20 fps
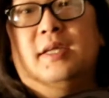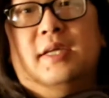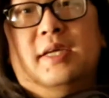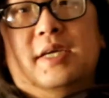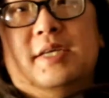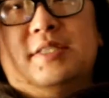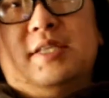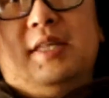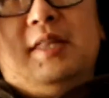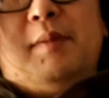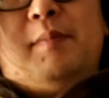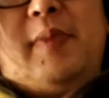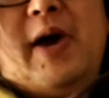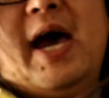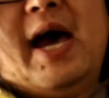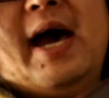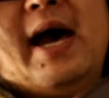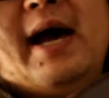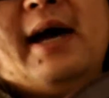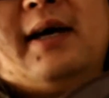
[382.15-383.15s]
is in the
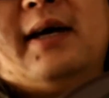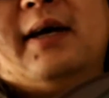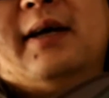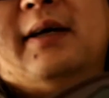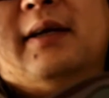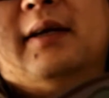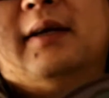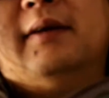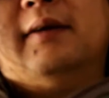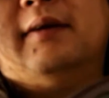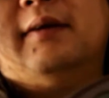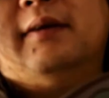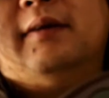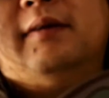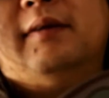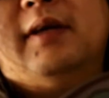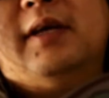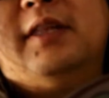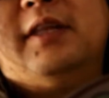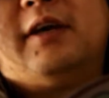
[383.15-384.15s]
back
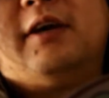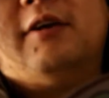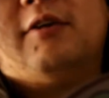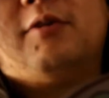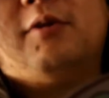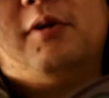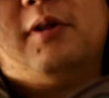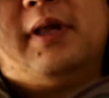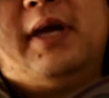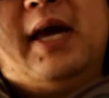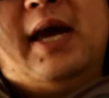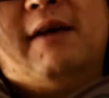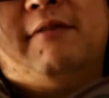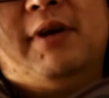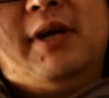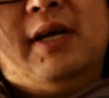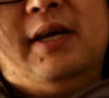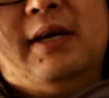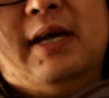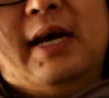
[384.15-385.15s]
in the control
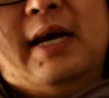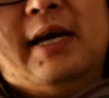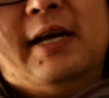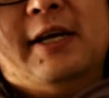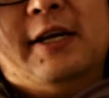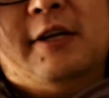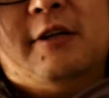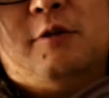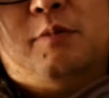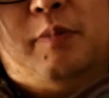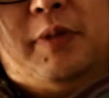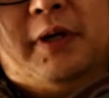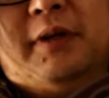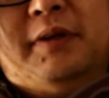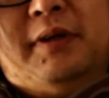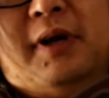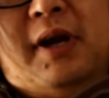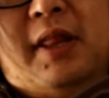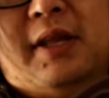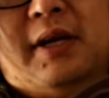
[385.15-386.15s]
cavity, and it is
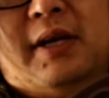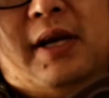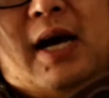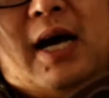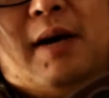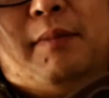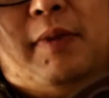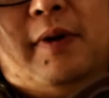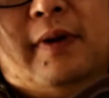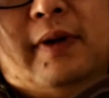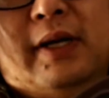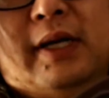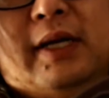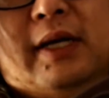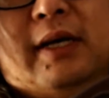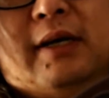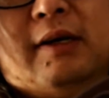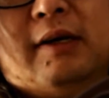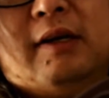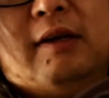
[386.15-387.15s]
built into the knob,
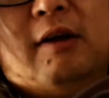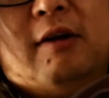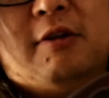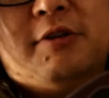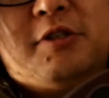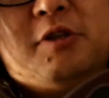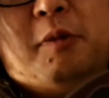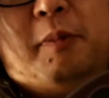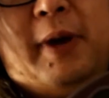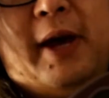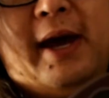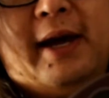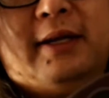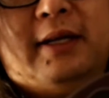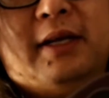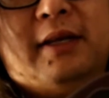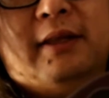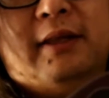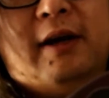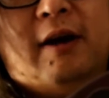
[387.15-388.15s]
and also
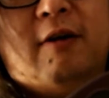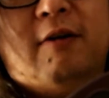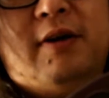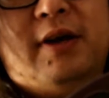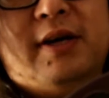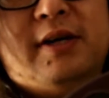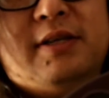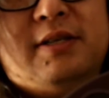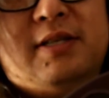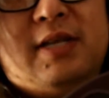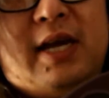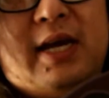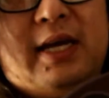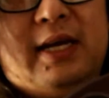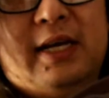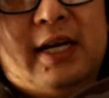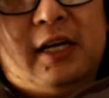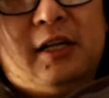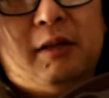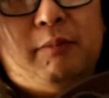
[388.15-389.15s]
packed in there is a
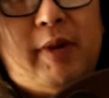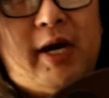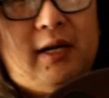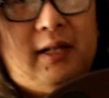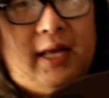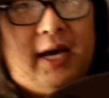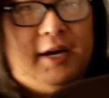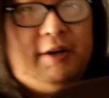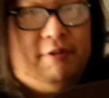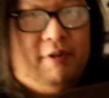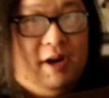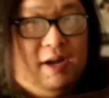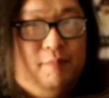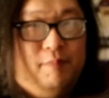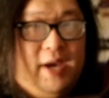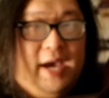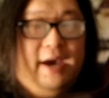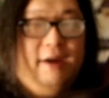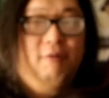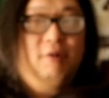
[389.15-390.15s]
nickel metal hydride
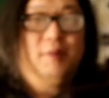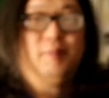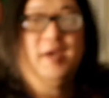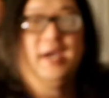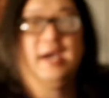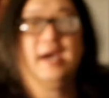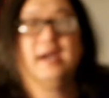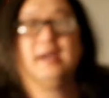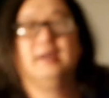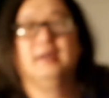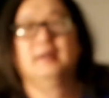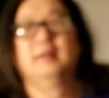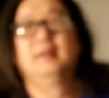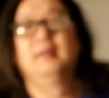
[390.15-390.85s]
battery pack.